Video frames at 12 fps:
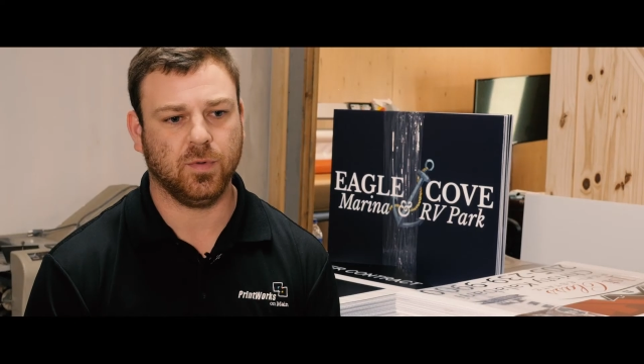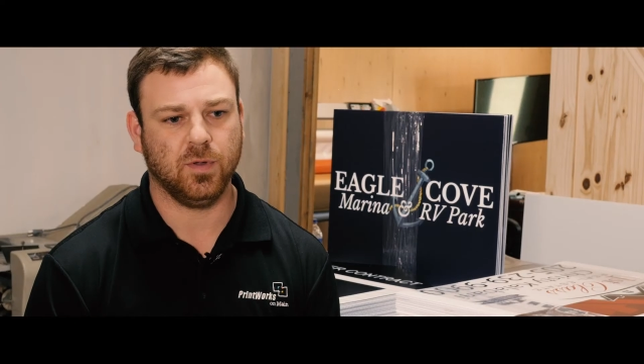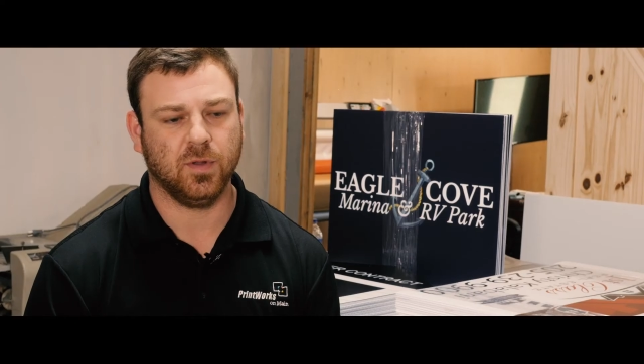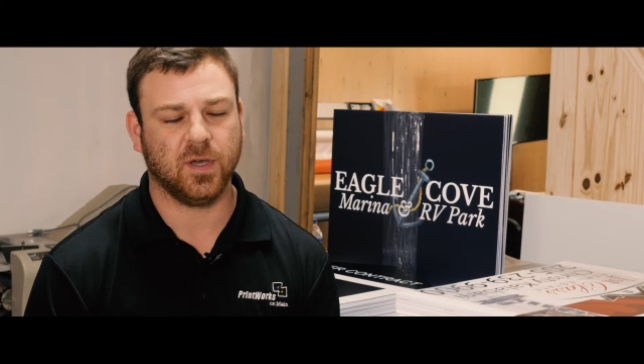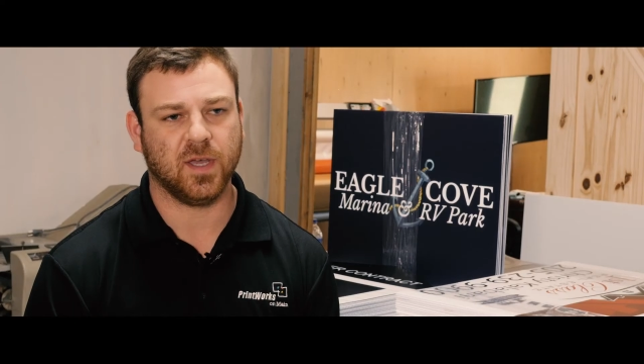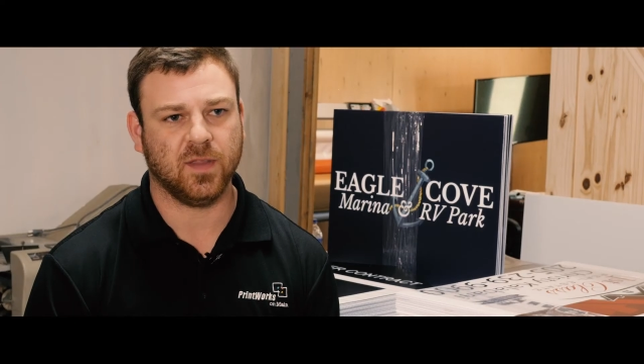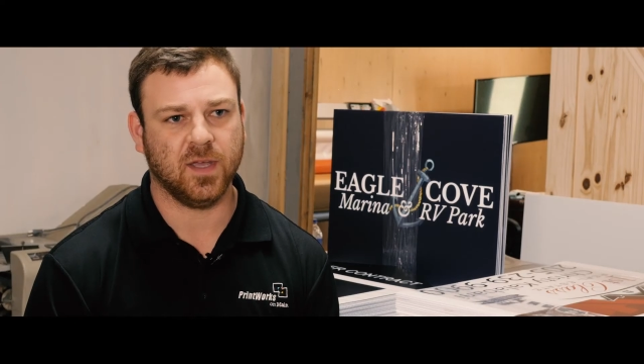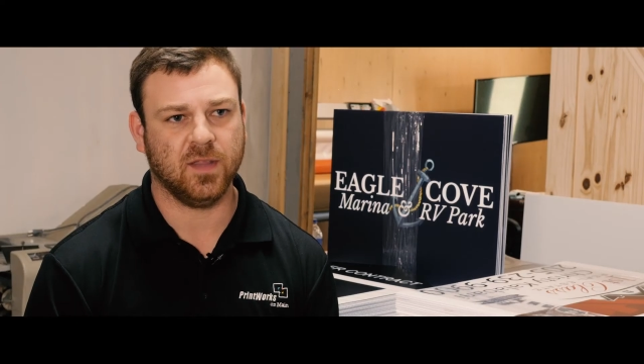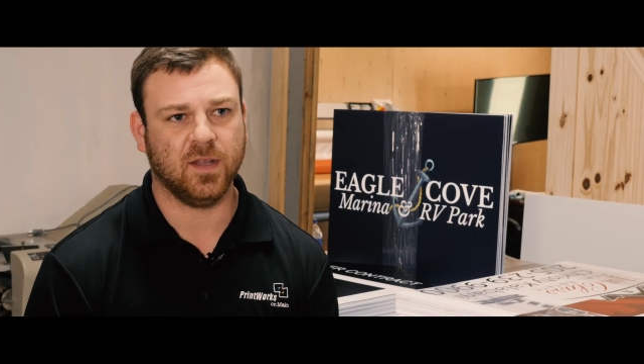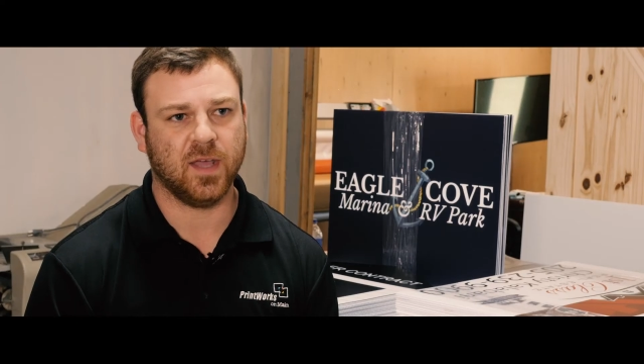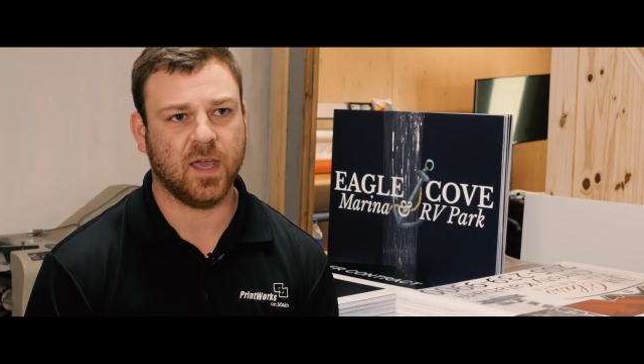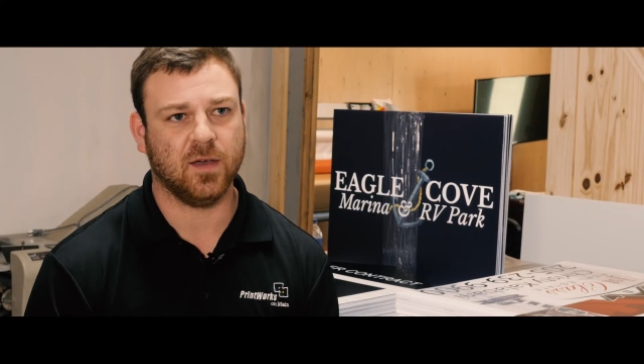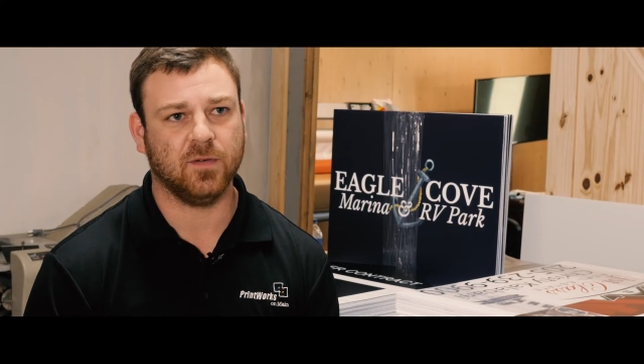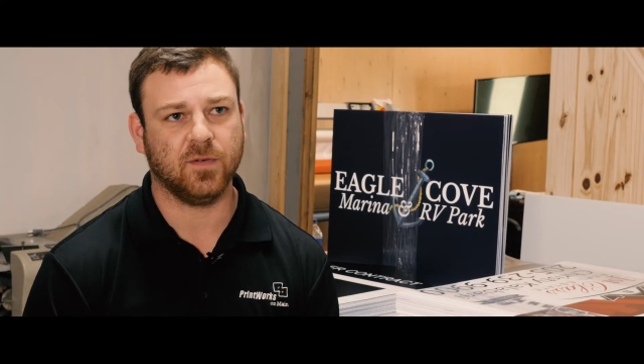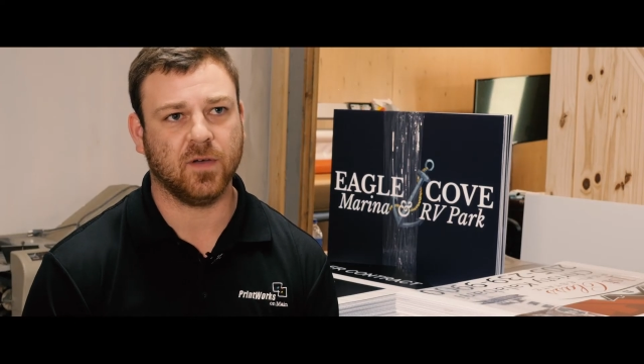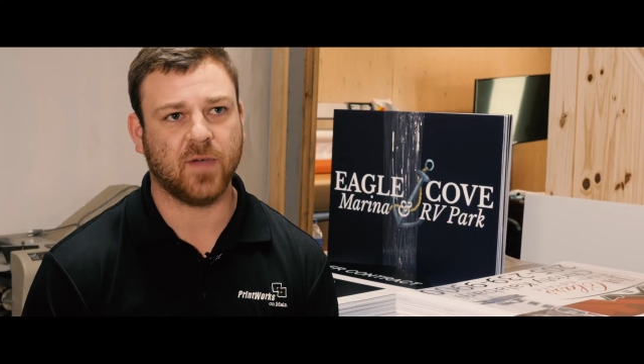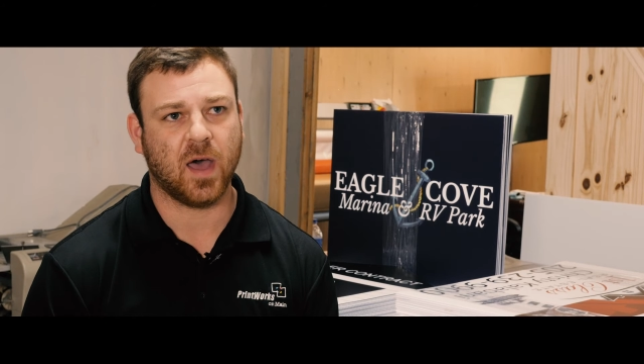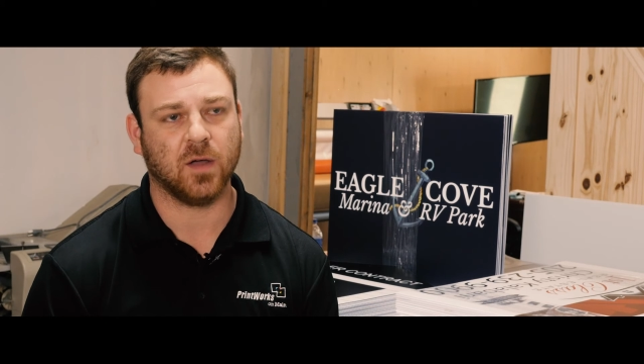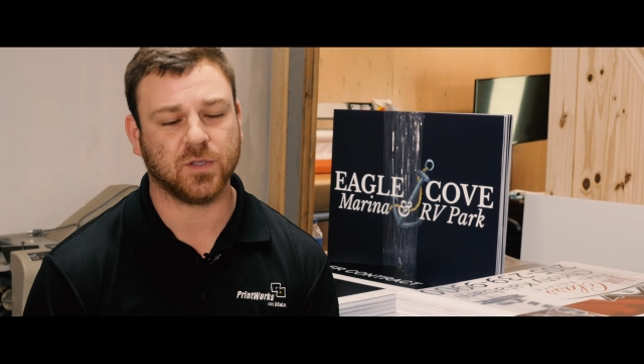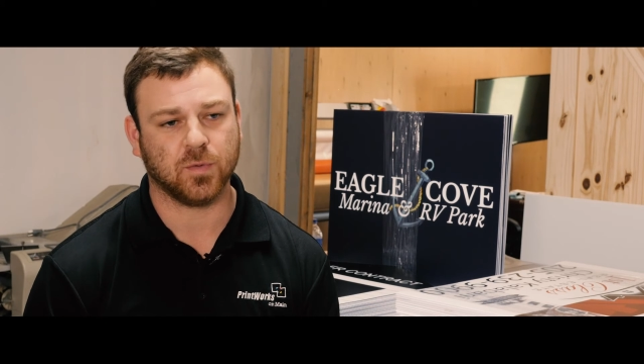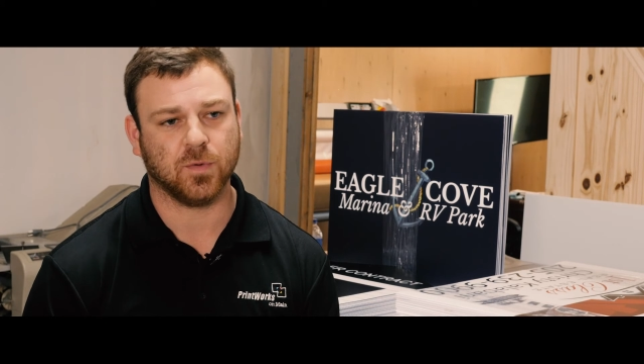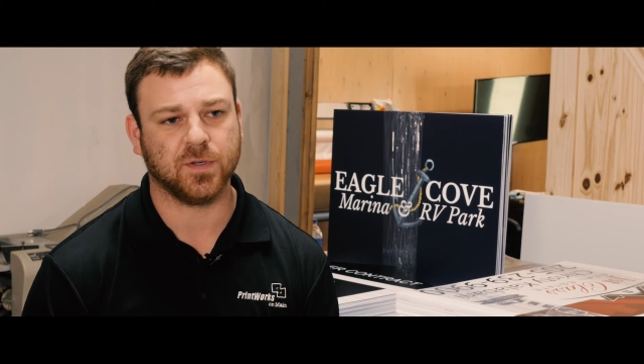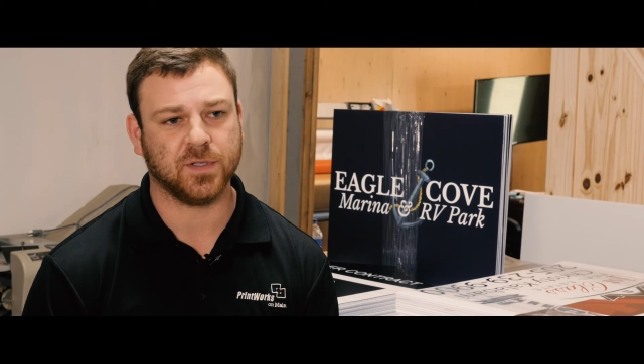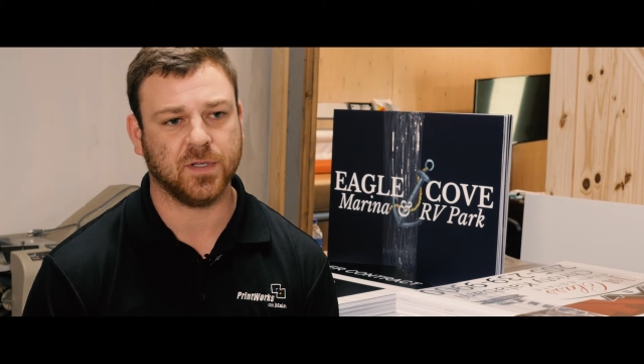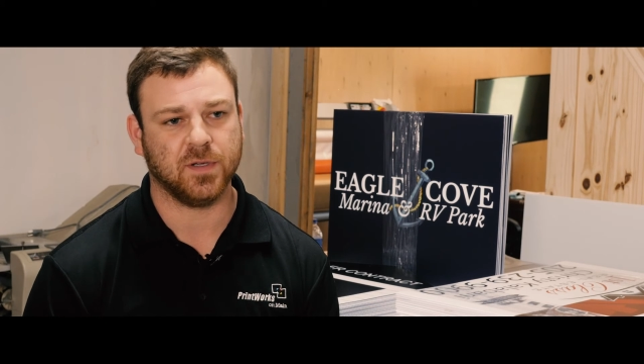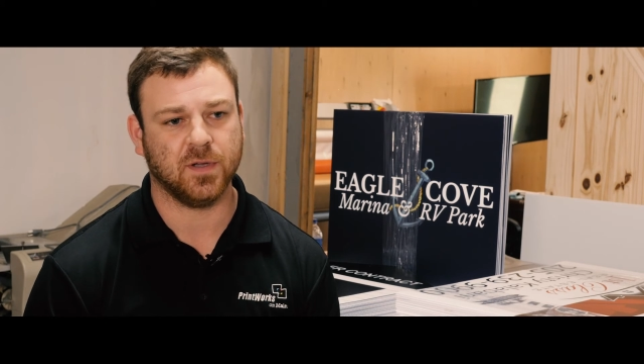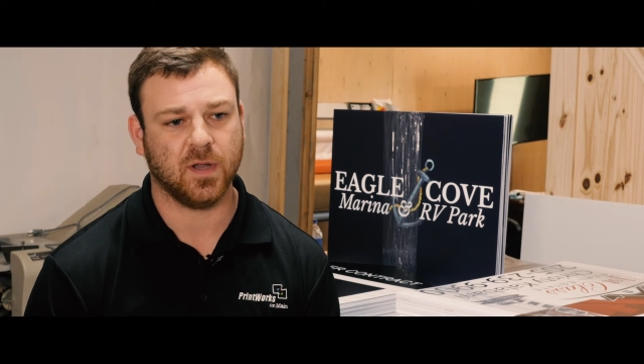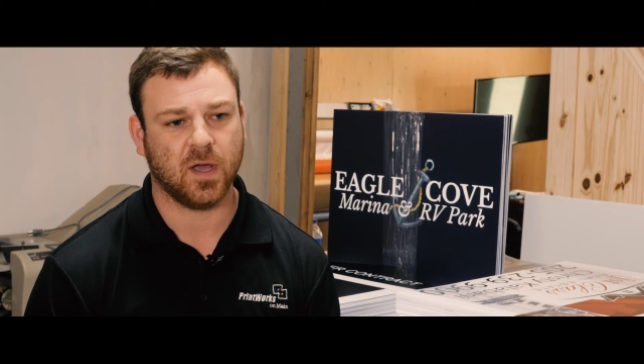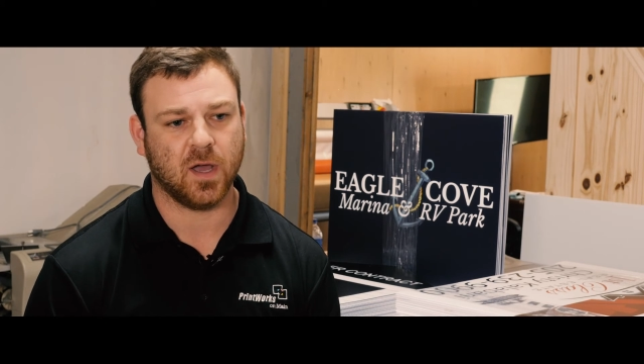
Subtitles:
you look at the end of the day of outsourcing